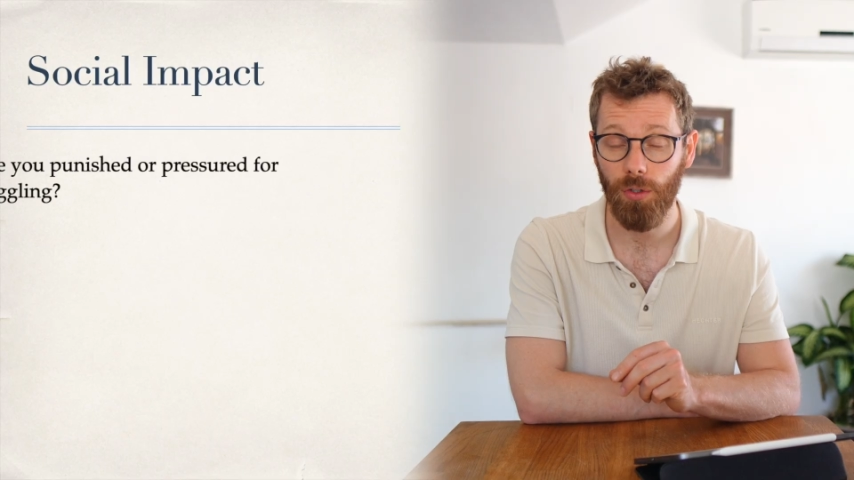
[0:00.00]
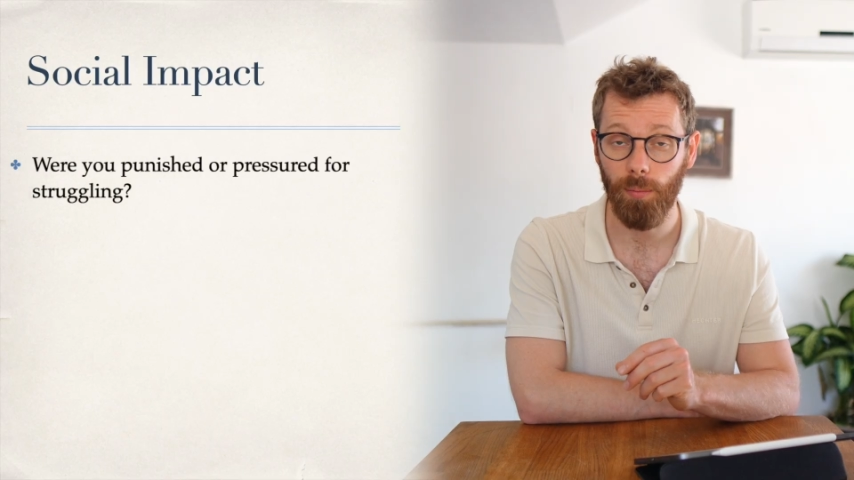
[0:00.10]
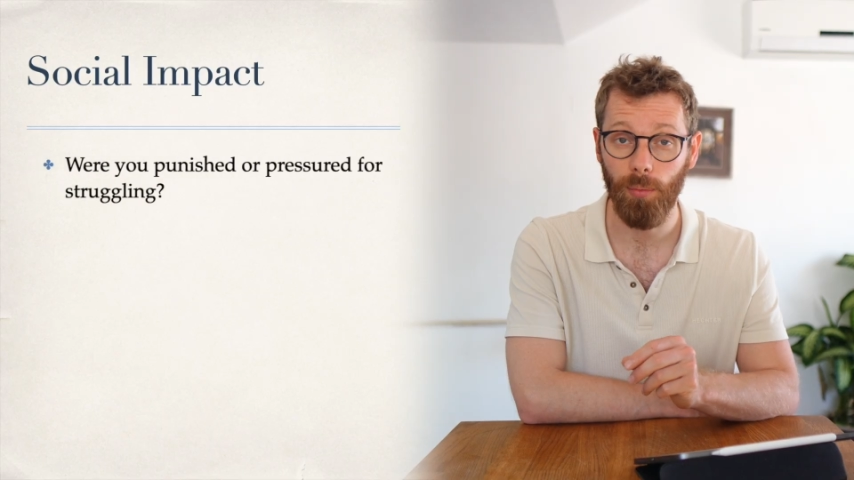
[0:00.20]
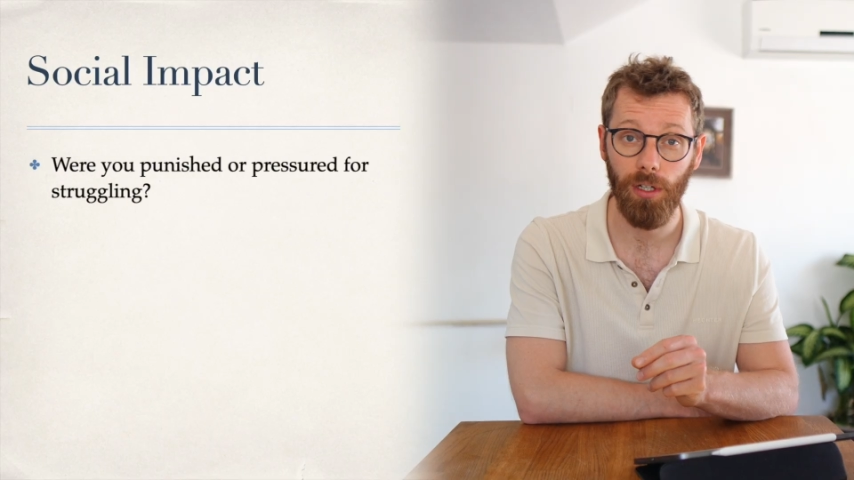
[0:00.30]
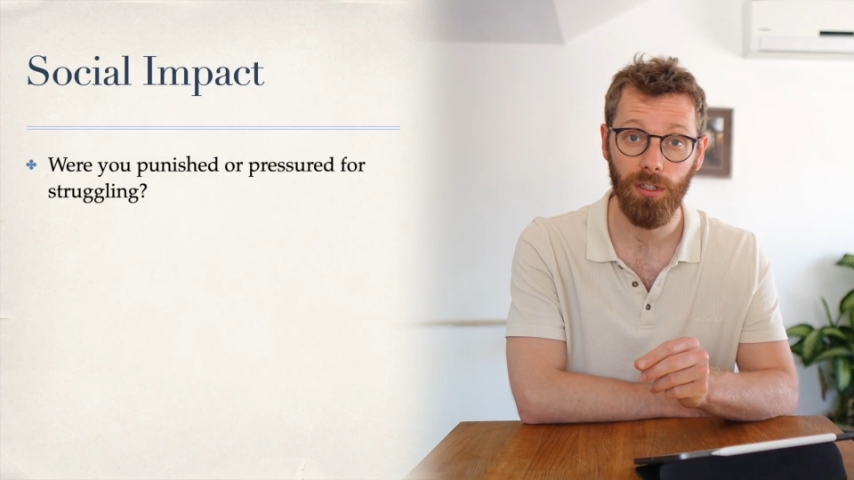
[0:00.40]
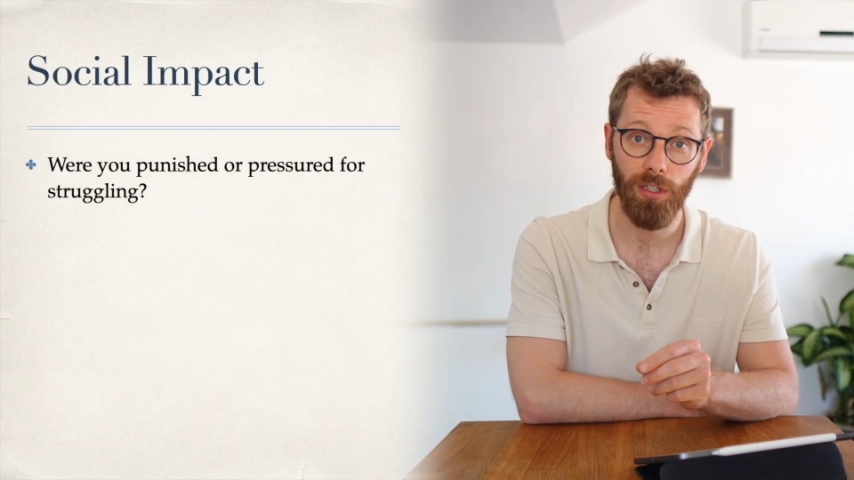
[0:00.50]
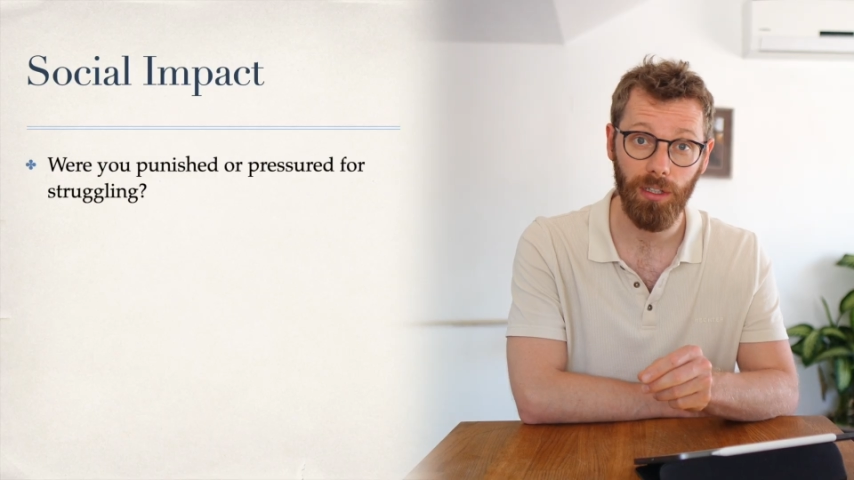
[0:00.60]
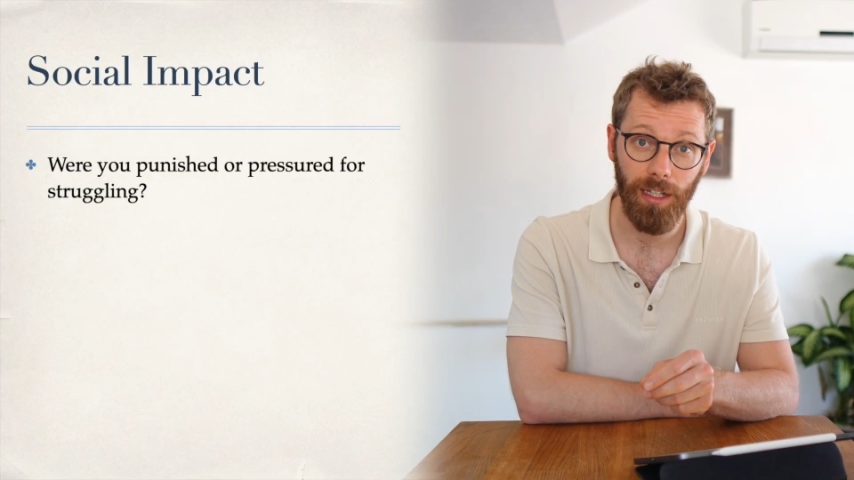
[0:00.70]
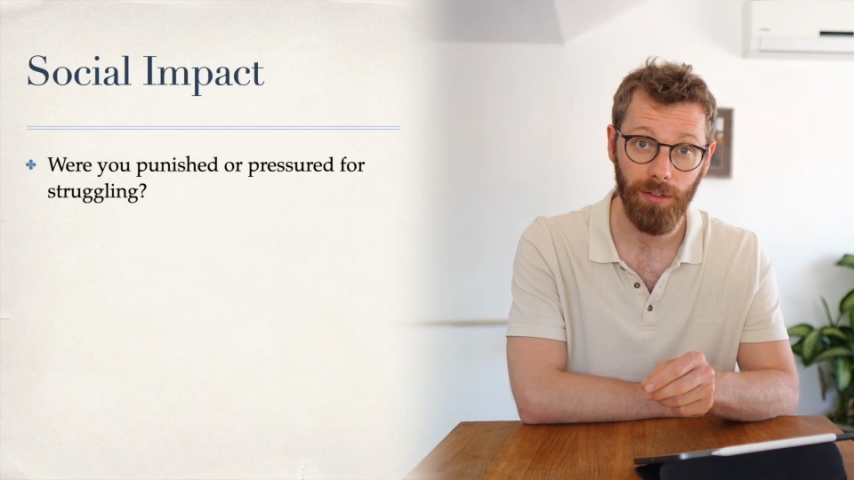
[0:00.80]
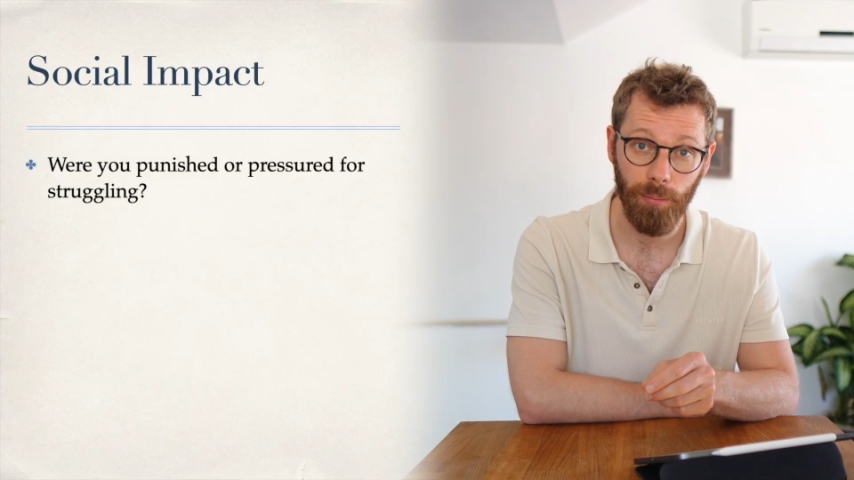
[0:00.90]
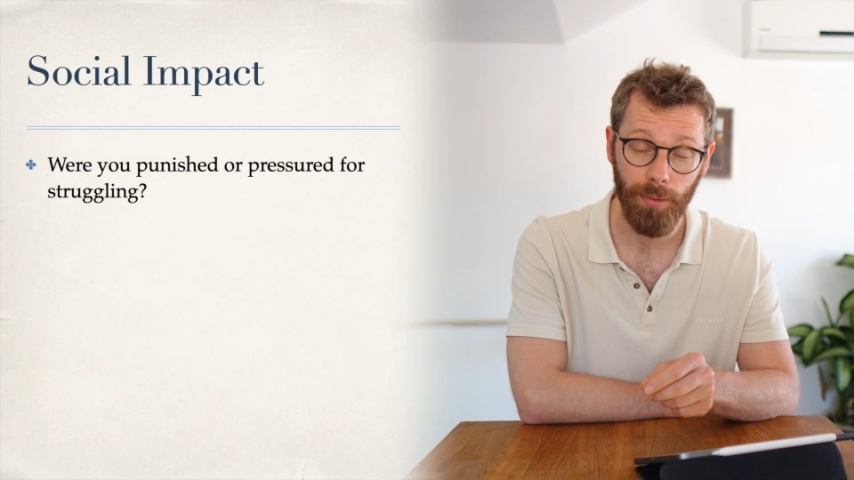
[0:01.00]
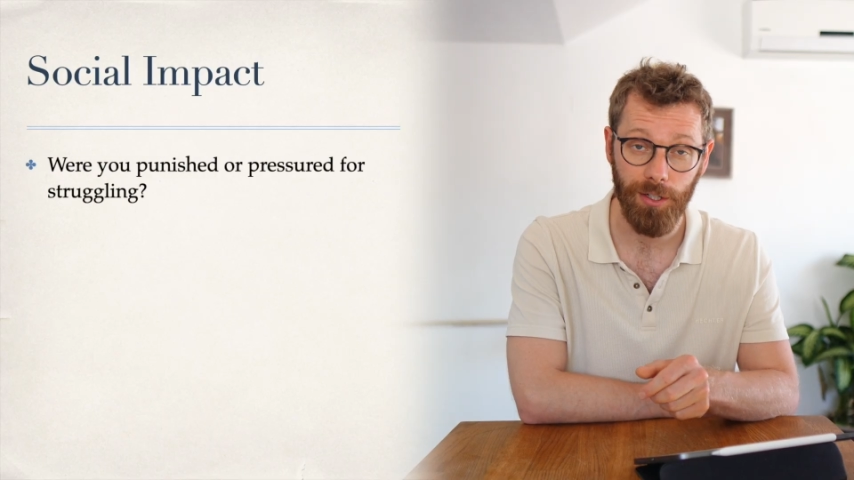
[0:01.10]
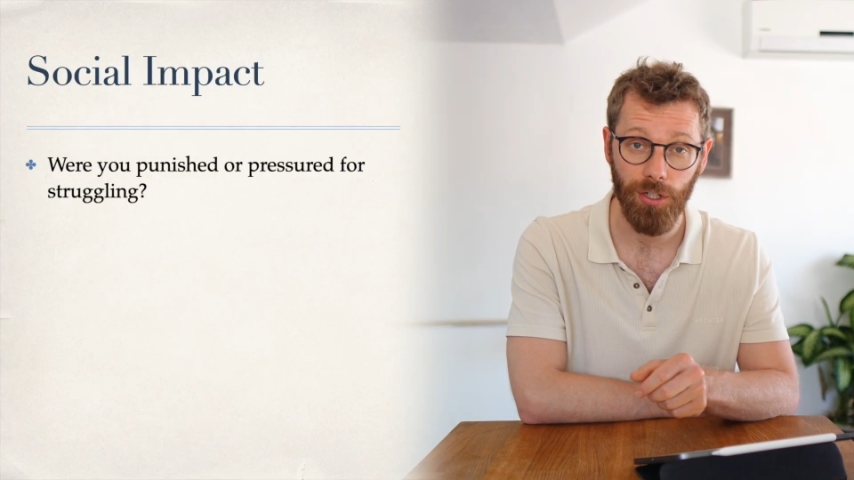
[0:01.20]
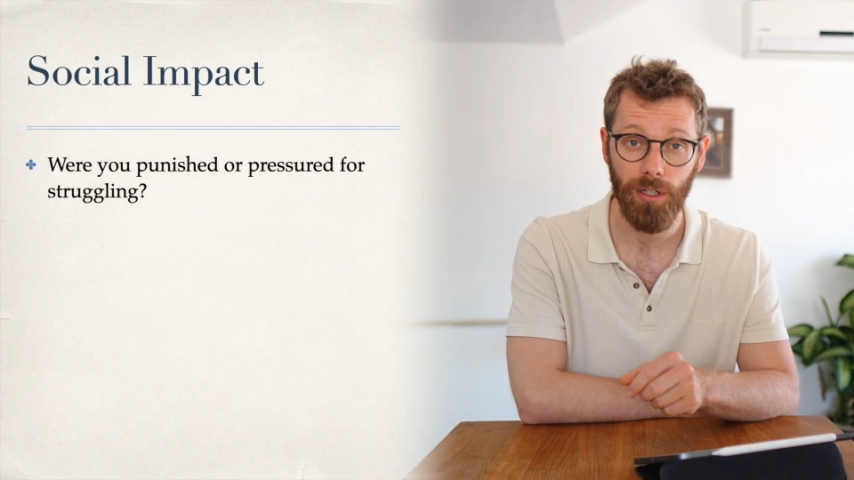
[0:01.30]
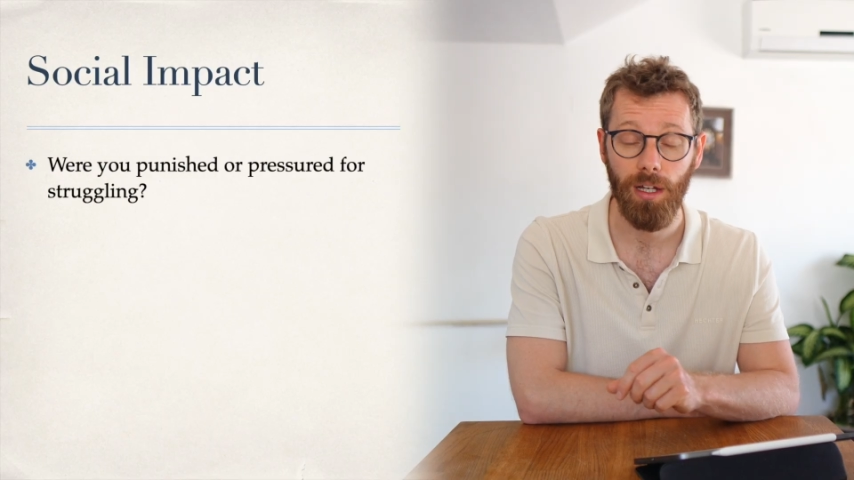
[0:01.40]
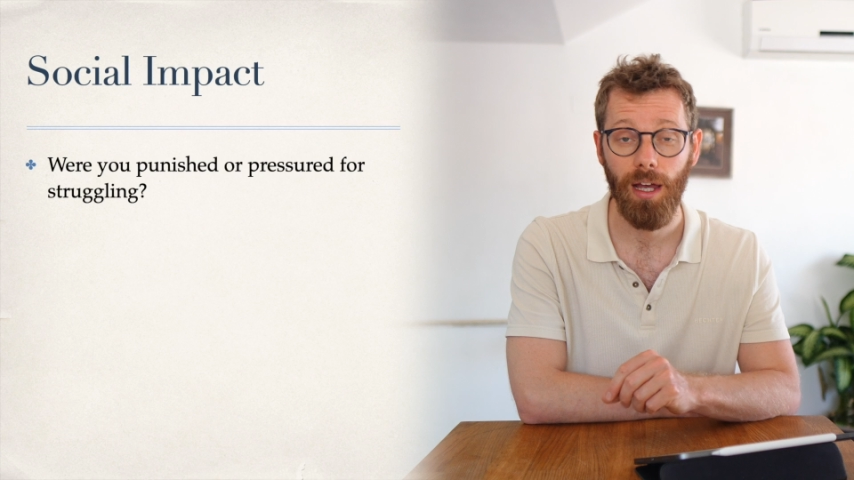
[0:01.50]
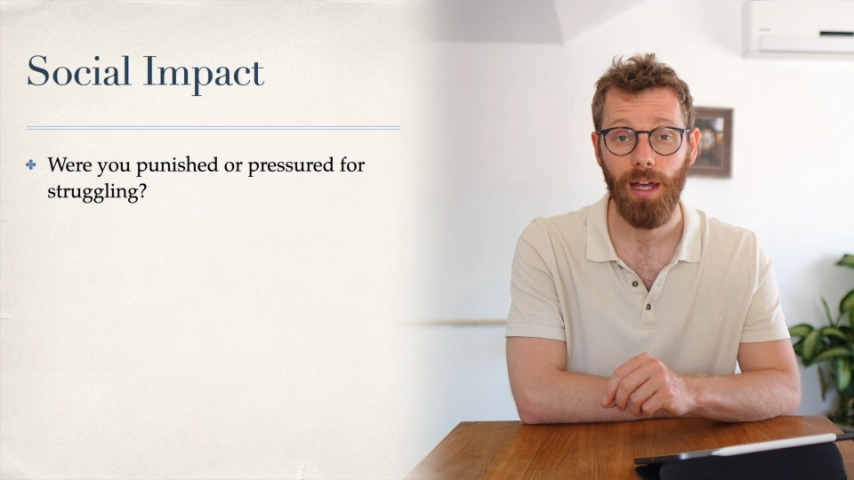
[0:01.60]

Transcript: or put under a lot of pressure